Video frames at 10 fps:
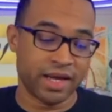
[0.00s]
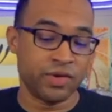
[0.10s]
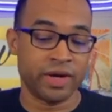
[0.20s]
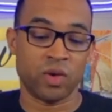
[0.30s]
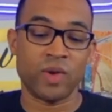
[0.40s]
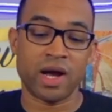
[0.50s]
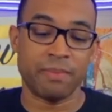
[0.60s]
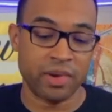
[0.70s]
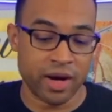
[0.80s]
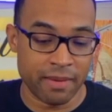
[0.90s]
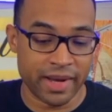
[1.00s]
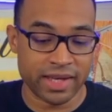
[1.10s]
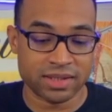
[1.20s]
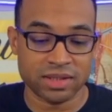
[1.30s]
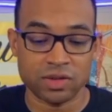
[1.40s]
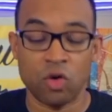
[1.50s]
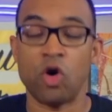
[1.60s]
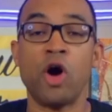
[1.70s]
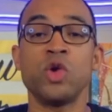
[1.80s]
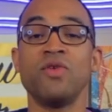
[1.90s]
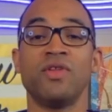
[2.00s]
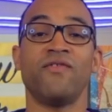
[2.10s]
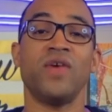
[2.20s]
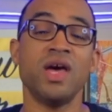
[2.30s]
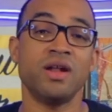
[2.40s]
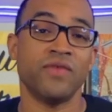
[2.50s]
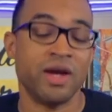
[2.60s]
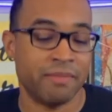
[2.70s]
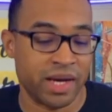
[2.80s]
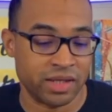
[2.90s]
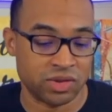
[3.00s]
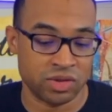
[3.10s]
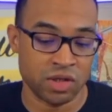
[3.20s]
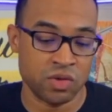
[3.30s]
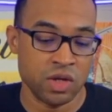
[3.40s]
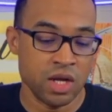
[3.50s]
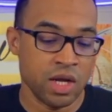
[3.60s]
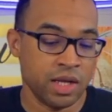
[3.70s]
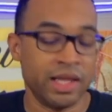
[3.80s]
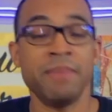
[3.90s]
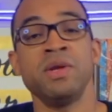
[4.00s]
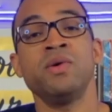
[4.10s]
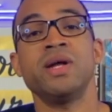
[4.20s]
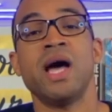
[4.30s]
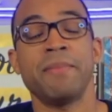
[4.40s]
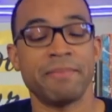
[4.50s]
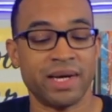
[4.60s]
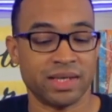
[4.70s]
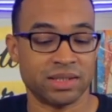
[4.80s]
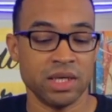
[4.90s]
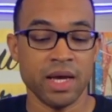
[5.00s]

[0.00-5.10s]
You gonna rock a pair of Air Maxes, or are you even a fan of Air Max? You know, let me know in the comment box.